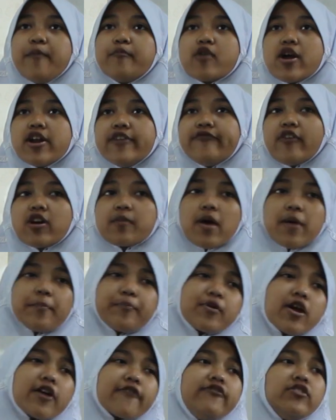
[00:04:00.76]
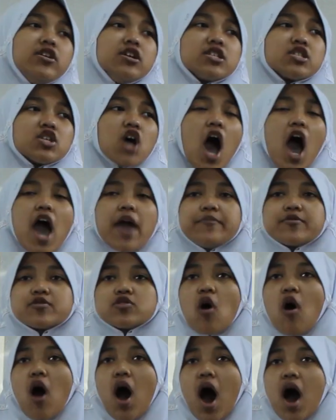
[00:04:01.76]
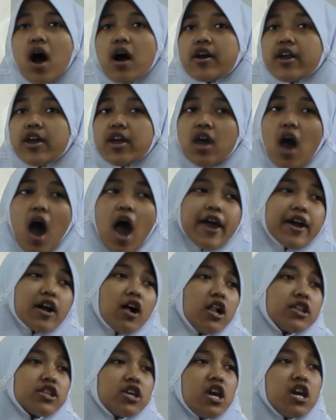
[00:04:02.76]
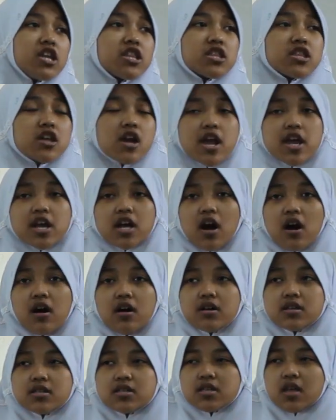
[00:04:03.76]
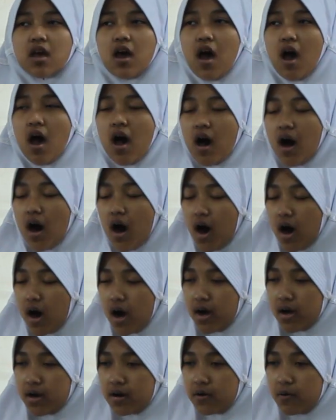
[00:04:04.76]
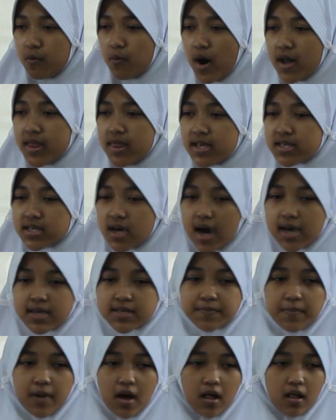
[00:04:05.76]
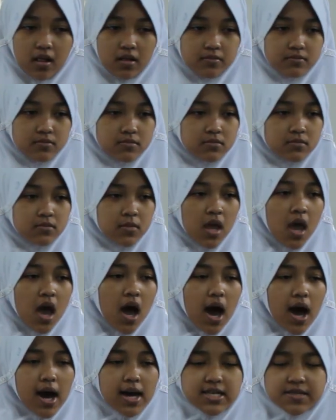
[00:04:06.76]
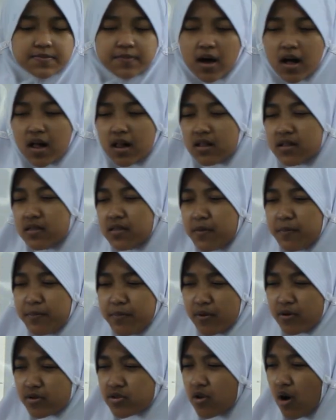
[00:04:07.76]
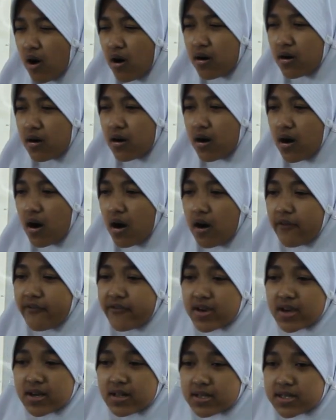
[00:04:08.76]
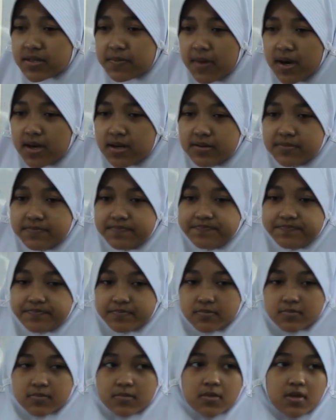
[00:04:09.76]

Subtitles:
"I'm ready for my breakfast. I'm so hungry, I could eat 3 cows. What does I smell? I smell the blood of Englishman."